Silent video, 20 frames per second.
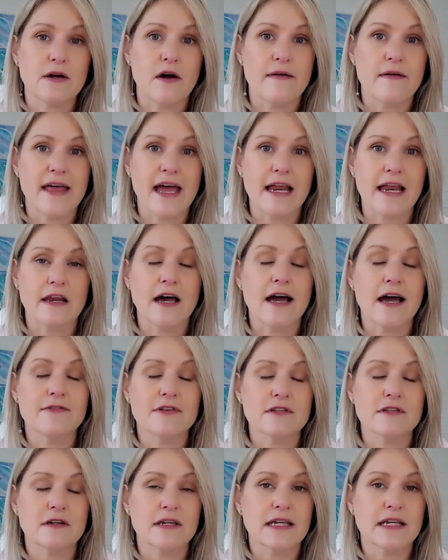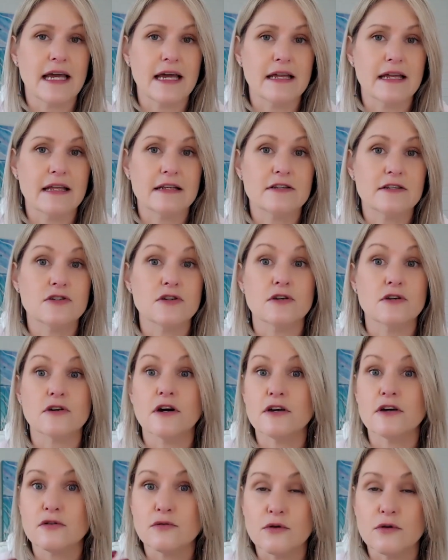on that live is going to get to
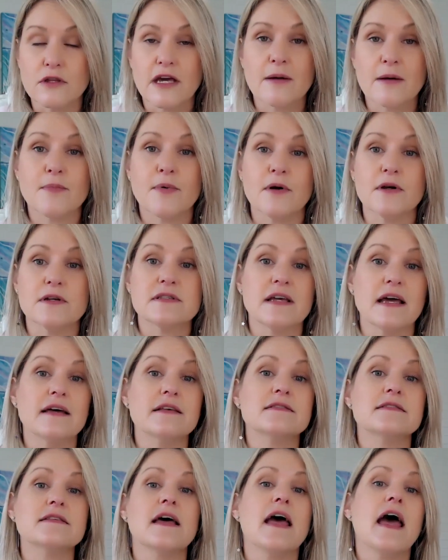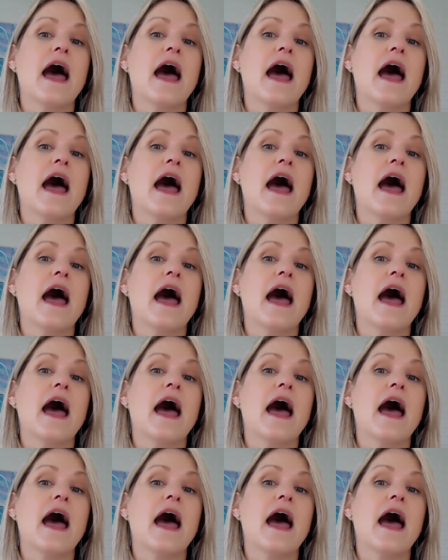go through that process